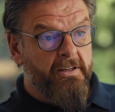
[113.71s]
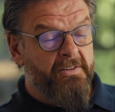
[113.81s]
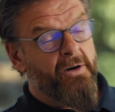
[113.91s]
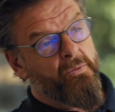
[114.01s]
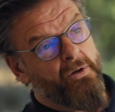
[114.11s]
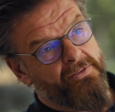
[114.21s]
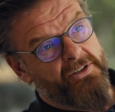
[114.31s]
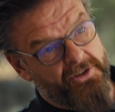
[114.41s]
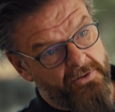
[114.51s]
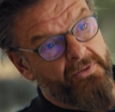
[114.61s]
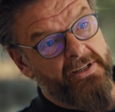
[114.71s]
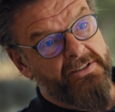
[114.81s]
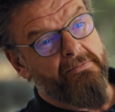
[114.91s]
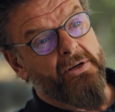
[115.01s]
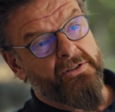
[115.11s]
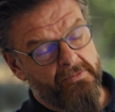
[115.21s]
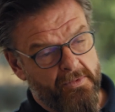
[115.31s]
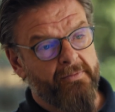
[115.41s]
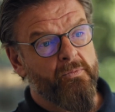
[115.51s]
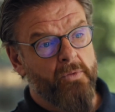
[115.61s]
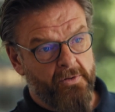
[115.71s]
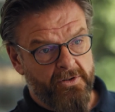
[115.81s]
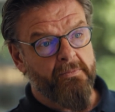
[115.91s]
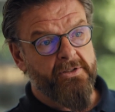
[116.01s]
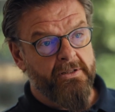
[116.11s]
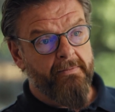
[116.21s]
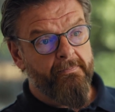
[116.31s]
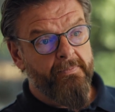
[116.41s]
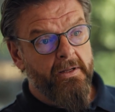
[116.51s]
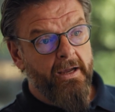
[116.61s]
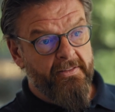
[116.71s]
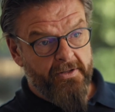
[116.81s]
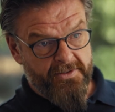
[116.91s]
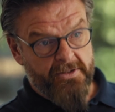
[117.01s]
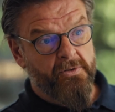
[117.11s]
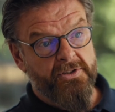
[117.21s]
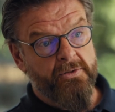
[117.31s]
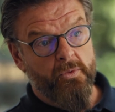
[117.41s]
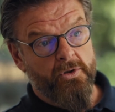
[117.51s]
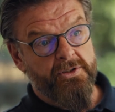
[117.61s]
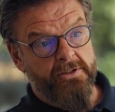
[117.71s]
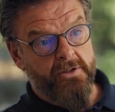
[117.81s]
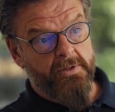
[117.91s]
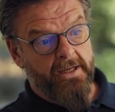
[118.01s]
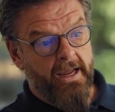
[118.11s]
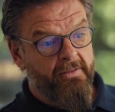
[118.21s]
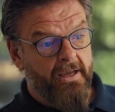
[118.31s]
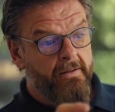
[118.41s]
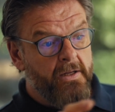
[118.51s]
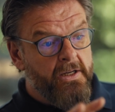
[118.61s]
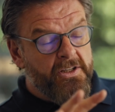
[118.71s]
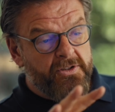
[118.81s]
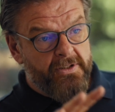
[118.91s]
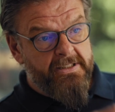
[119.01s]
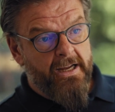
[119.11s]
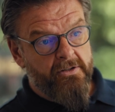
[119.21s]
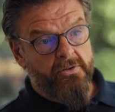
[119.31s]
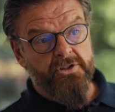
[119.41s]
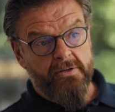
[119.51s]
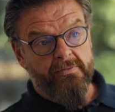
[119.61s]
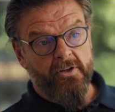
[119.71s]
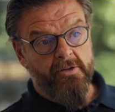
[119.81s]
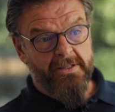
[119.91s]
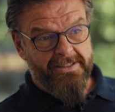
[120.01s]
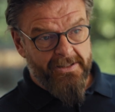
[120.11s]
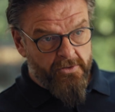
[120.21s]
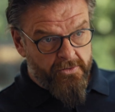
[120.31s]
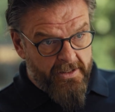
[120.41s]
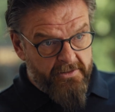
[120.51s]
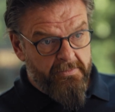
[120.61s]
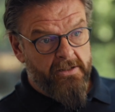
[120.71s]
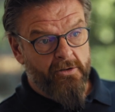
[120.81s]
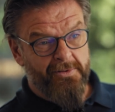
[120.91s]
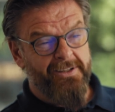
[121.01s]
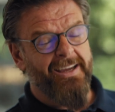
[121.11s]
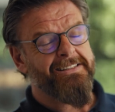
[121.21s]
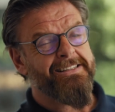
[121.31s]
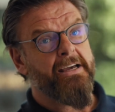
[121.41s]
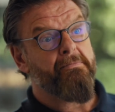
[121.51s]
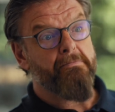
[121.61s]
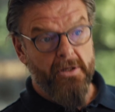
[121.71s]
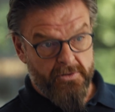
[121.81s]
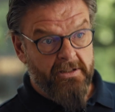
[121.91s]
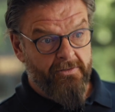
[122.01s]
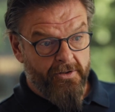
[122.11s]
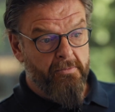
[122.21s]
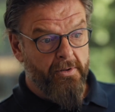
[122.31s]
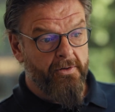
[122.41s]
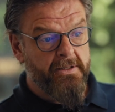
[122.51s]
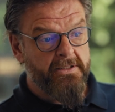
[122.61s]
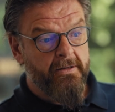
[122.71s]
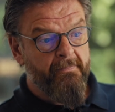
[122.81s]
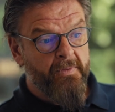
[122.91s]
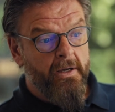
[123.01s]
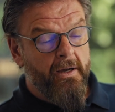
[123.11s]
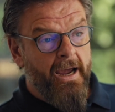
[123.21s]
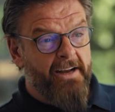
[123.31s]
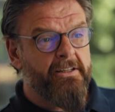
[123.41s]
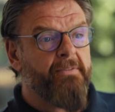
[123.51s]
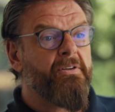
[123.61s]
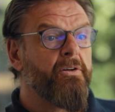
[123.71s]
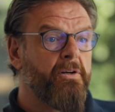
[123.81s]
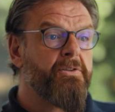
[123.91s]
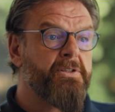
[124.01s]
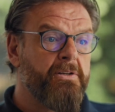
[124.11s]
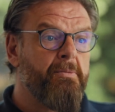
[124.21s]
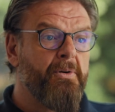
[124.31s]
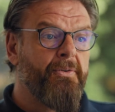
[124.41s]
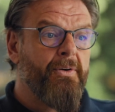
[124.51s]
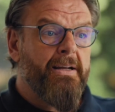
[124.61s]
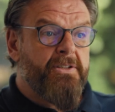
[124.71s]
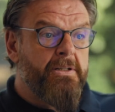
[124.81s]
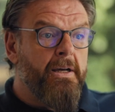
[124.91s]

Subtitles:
Now, what the truth is that most of them haven't woken up to that, and they've still got some work to do to get that. So the technology environment is incredibly complicated and mostly third parties. And then if you look at the cyber threats,